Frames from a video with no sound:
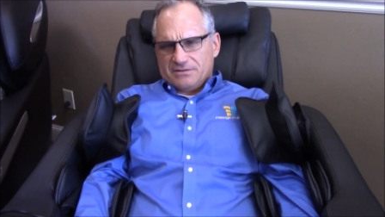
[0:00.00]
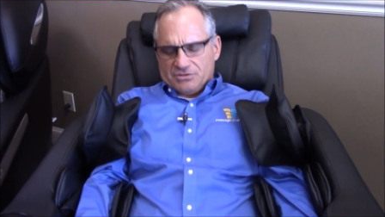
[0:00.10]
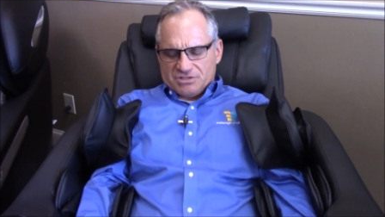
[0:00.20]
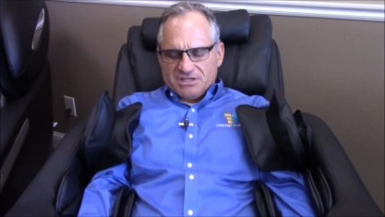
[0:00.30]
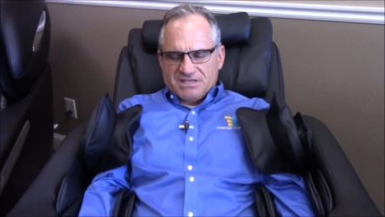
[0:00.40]

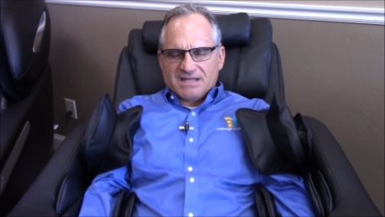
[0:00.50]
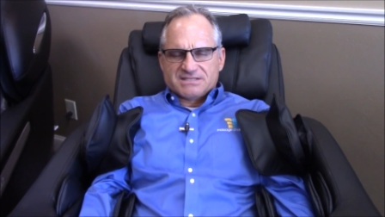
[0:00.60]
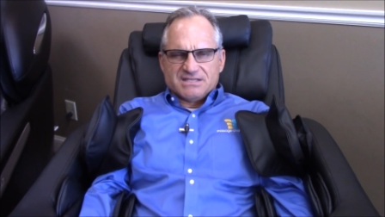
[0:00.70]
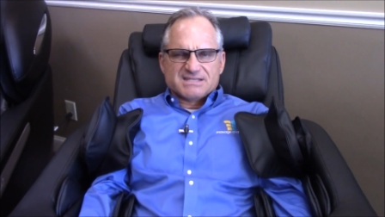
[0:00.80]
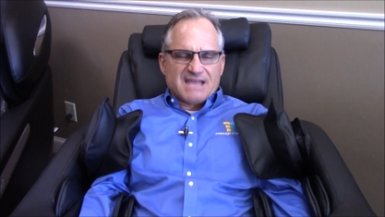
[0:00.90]
there's an
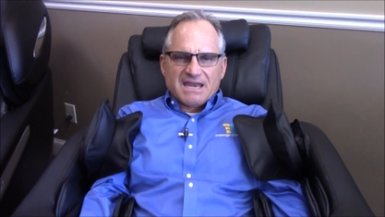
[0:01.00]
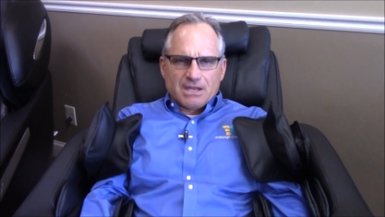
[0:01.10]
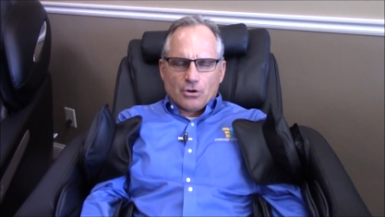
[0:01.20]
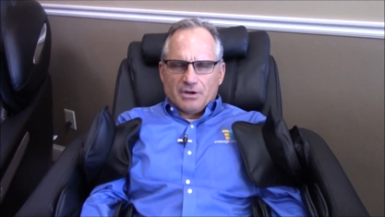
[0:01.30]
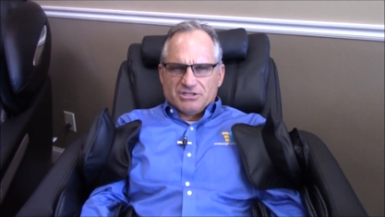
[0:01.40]
intensity
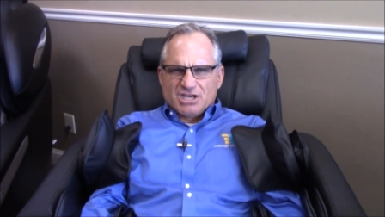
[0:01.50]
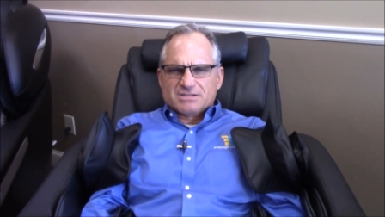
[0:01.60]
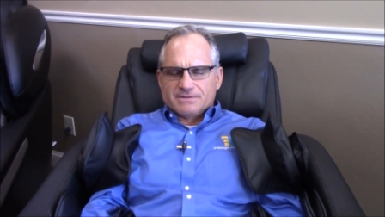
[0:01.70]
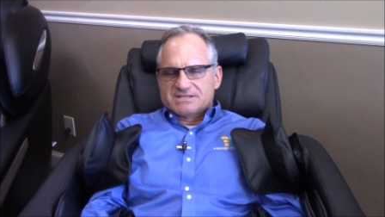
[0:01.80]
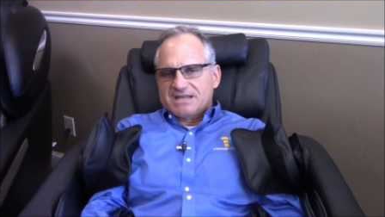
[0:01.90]
setting or an
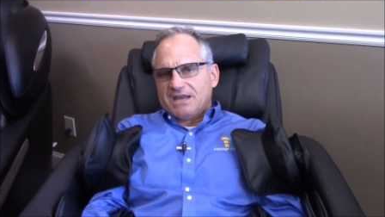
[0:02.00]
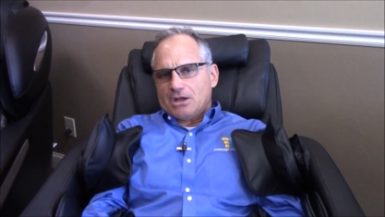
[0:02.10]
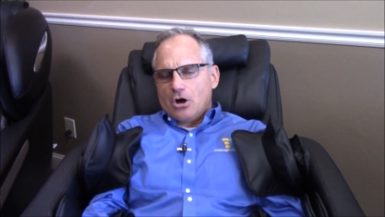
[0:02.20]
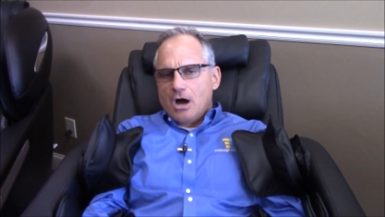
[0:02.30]
adjustment setting